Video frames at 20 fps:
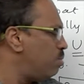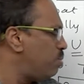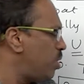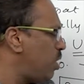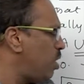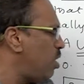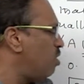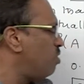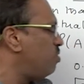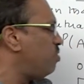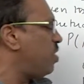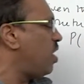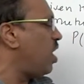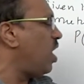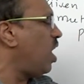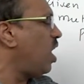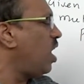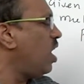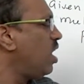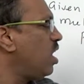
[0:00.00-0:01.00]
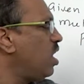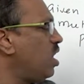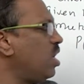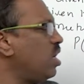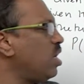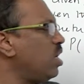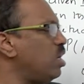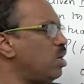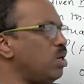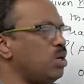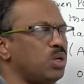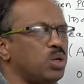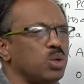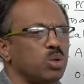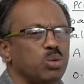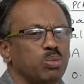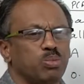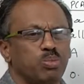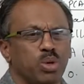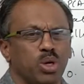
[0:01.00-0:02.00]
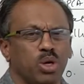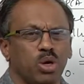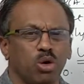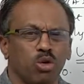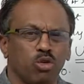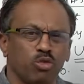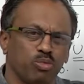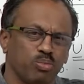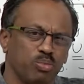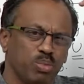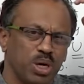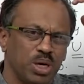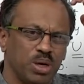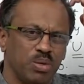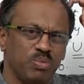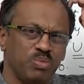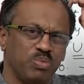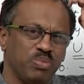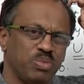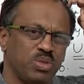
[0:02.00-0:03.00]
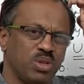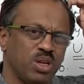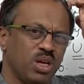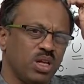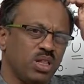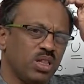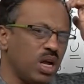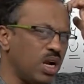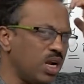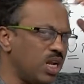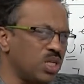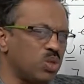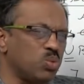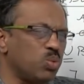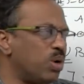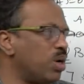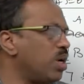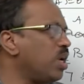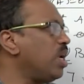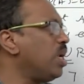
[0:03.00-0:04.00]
P of A into P of B, that is what